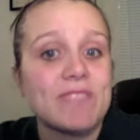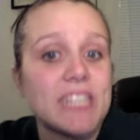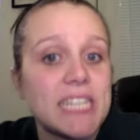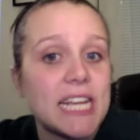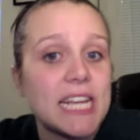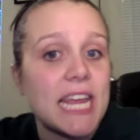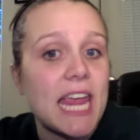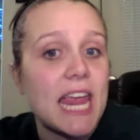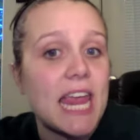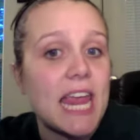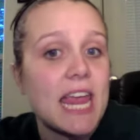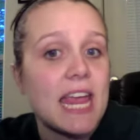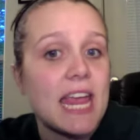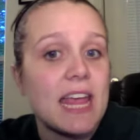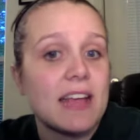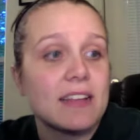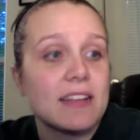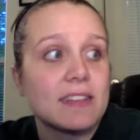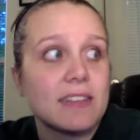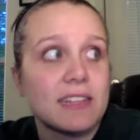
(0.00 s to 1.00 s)

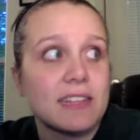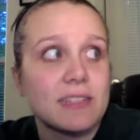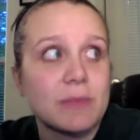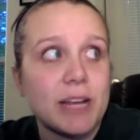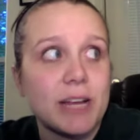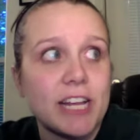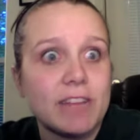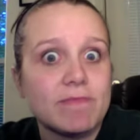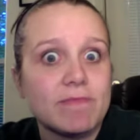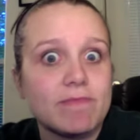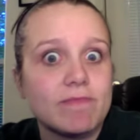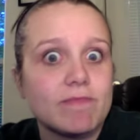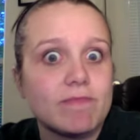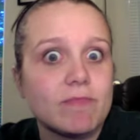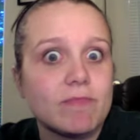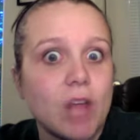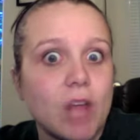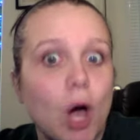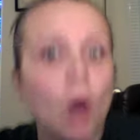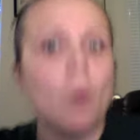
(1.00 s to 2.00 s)
And that's about it.
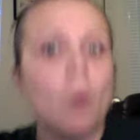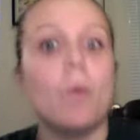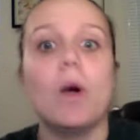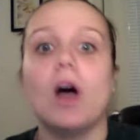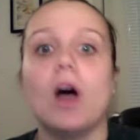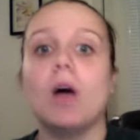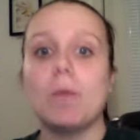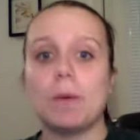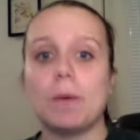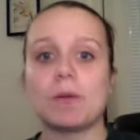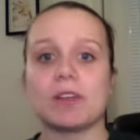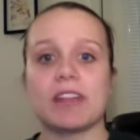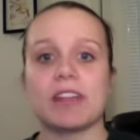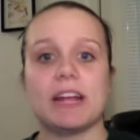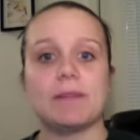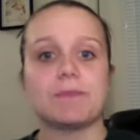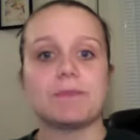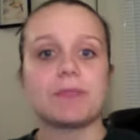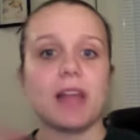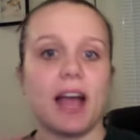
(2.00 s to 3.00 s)
Oh, one more
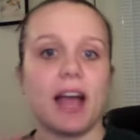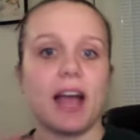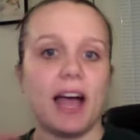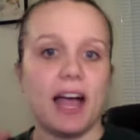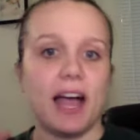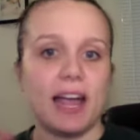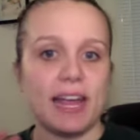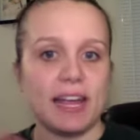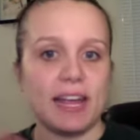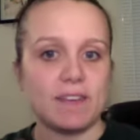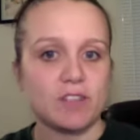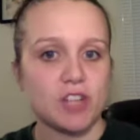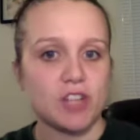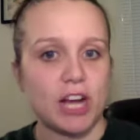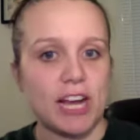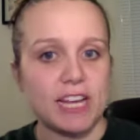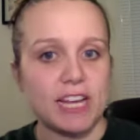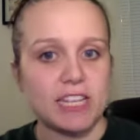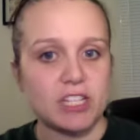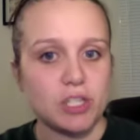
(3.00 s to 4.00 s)
thing. I have
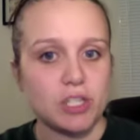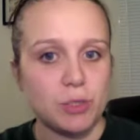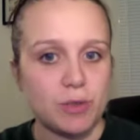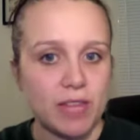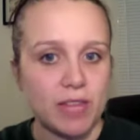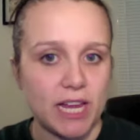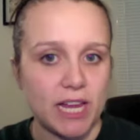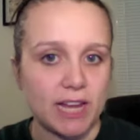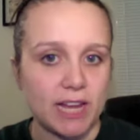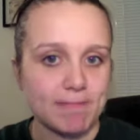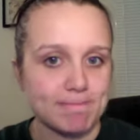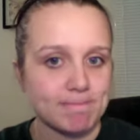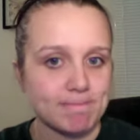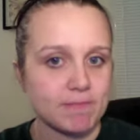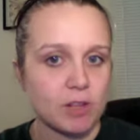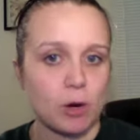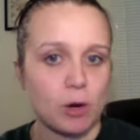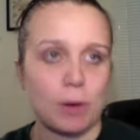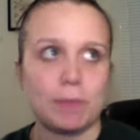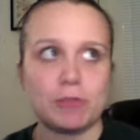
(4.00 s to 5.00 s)
tried this new thing.
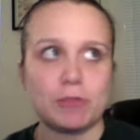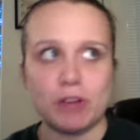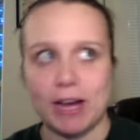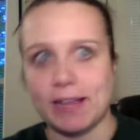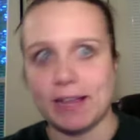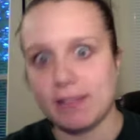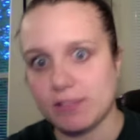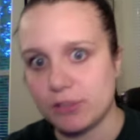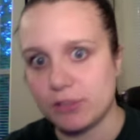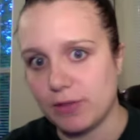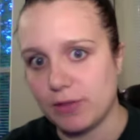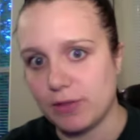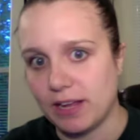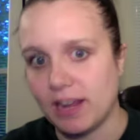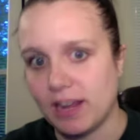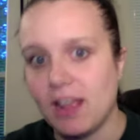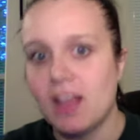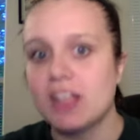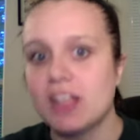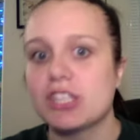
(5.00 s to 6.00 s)
Or I'm trying this new
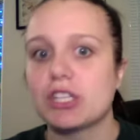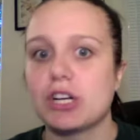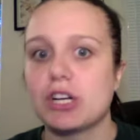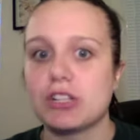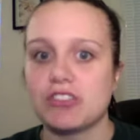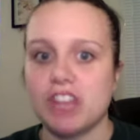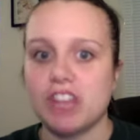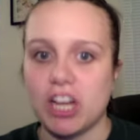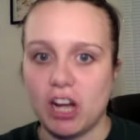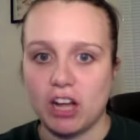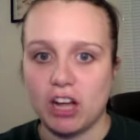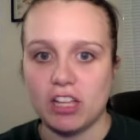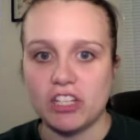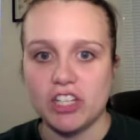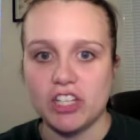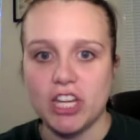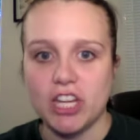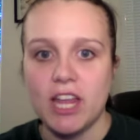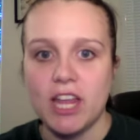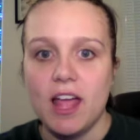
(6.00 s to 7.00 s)
thing. It's called
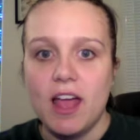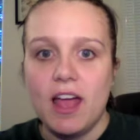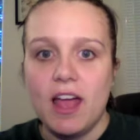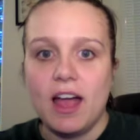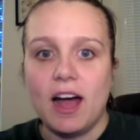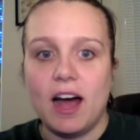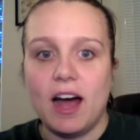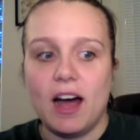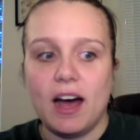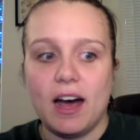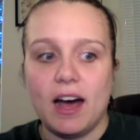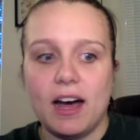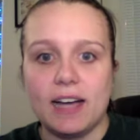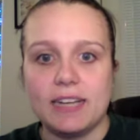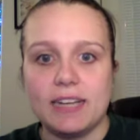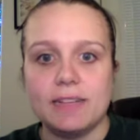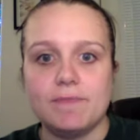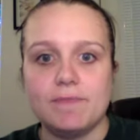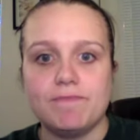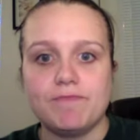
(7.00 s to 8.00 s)
Shakeology.
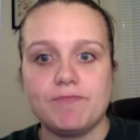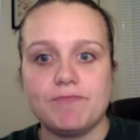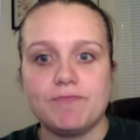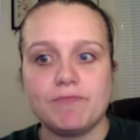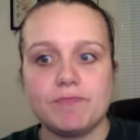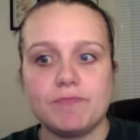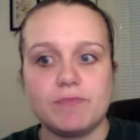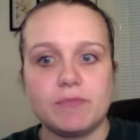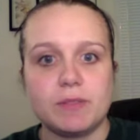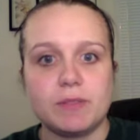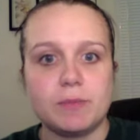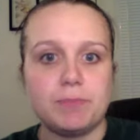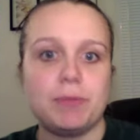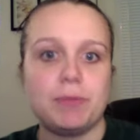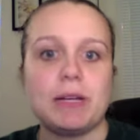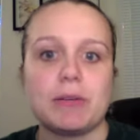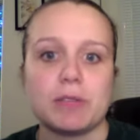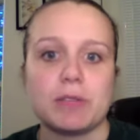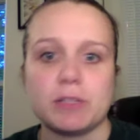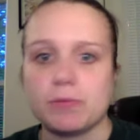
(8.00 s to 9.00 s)
It
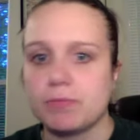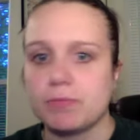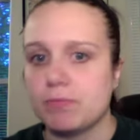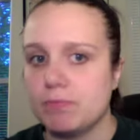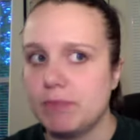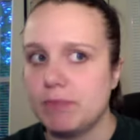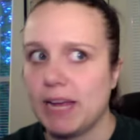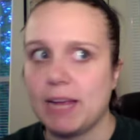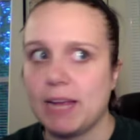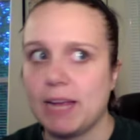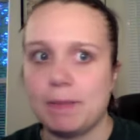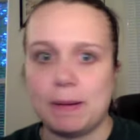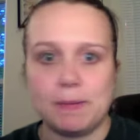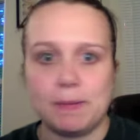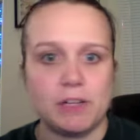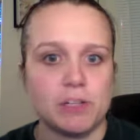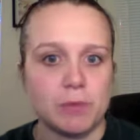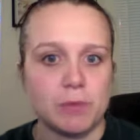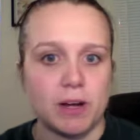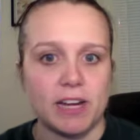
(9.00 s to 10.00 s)
was made by
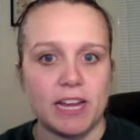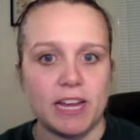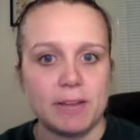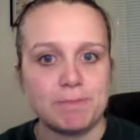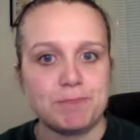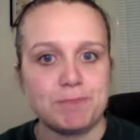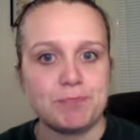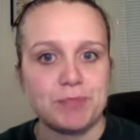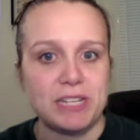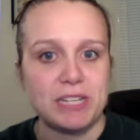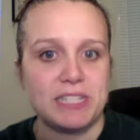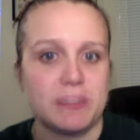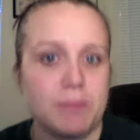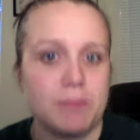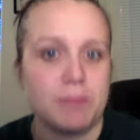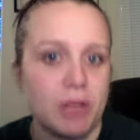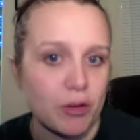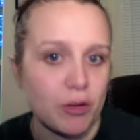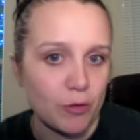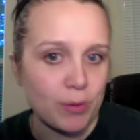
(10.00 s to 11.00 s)
Beachbody. It's a
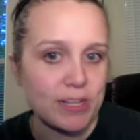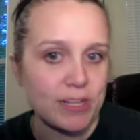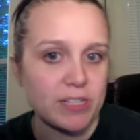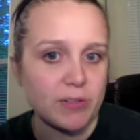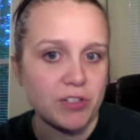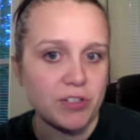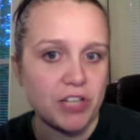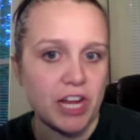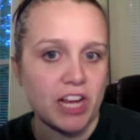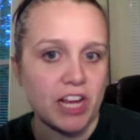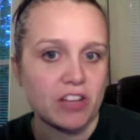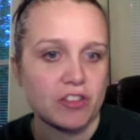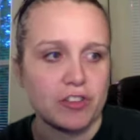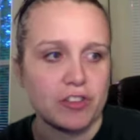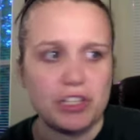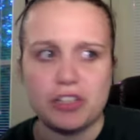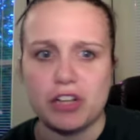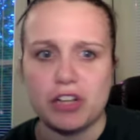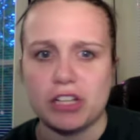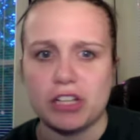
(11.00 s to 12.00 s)
meal replacement shake.
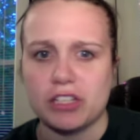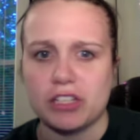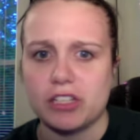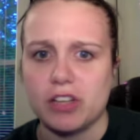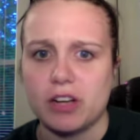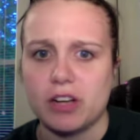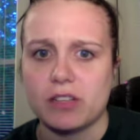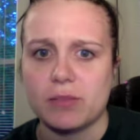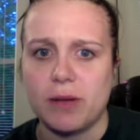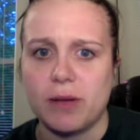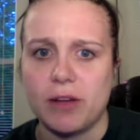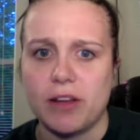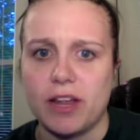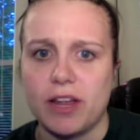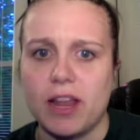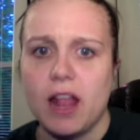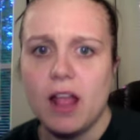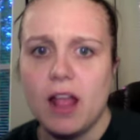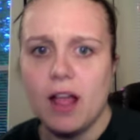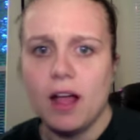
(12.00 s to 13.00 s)
Shalene Johnson talks about
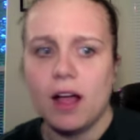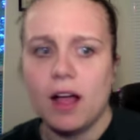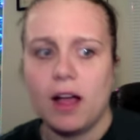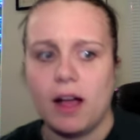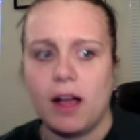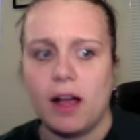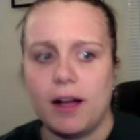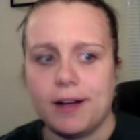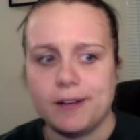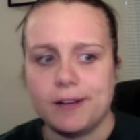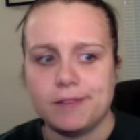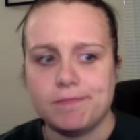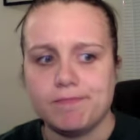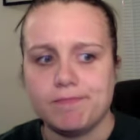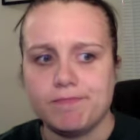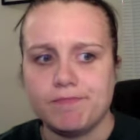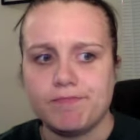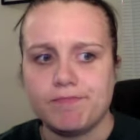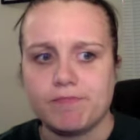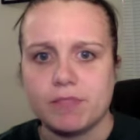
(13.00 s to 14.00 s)
it.
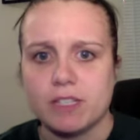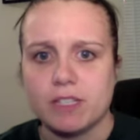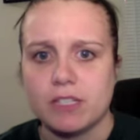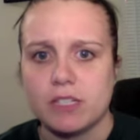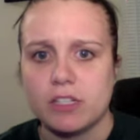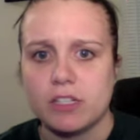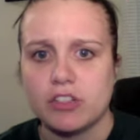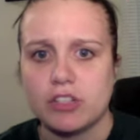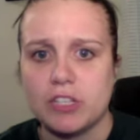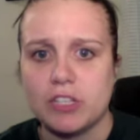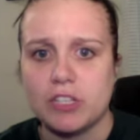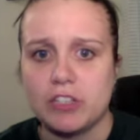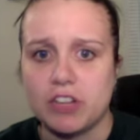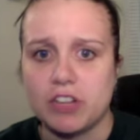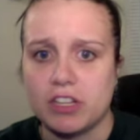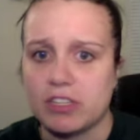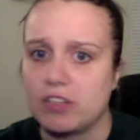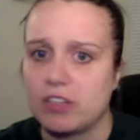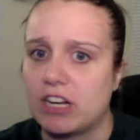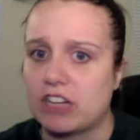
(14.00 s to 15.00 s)
Shalene
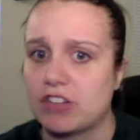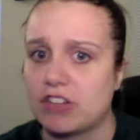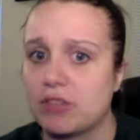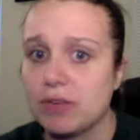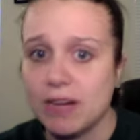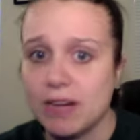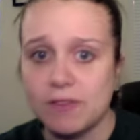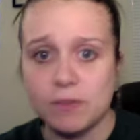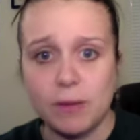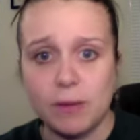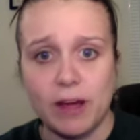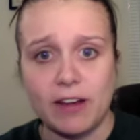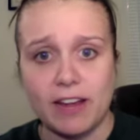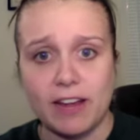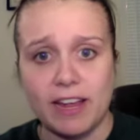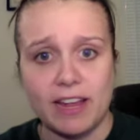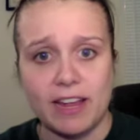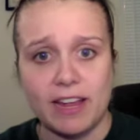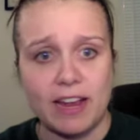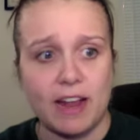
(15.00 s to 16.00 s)
Johnson actually raves about
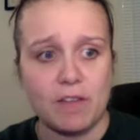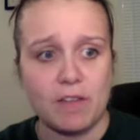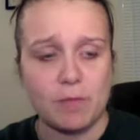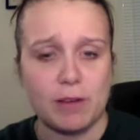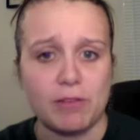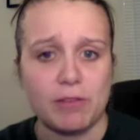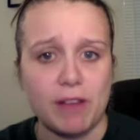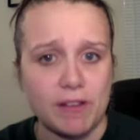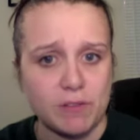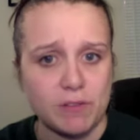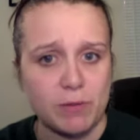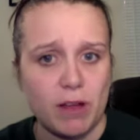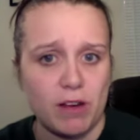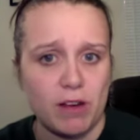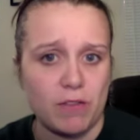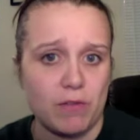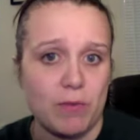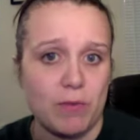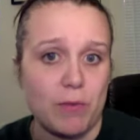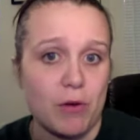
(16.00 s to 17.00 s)
it. Everybody raves about
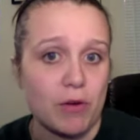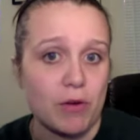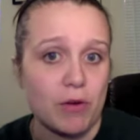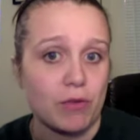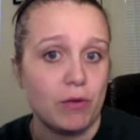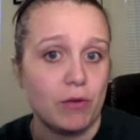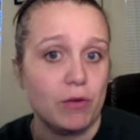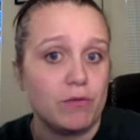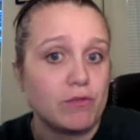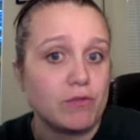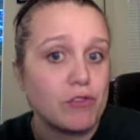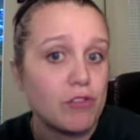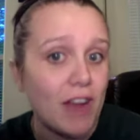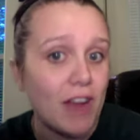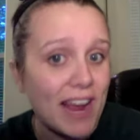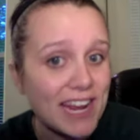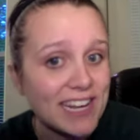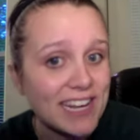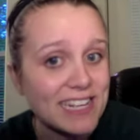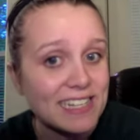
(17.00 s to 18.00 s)
it from who have
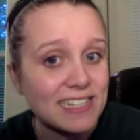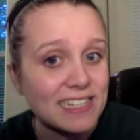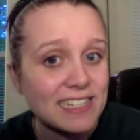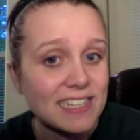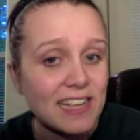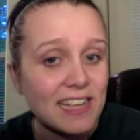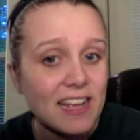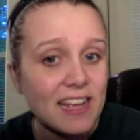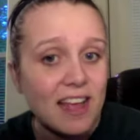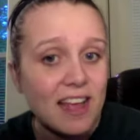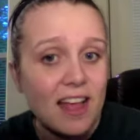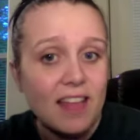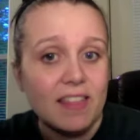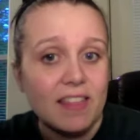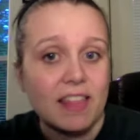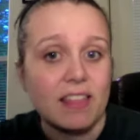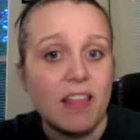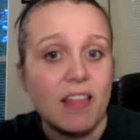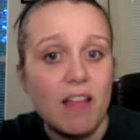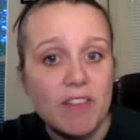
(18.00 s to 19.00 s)
tried it.
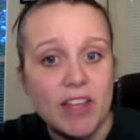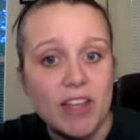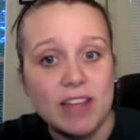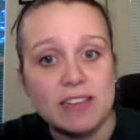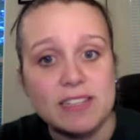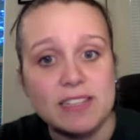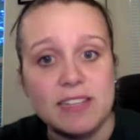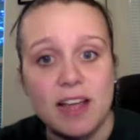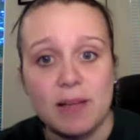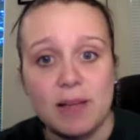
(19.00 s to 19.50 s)
They love it.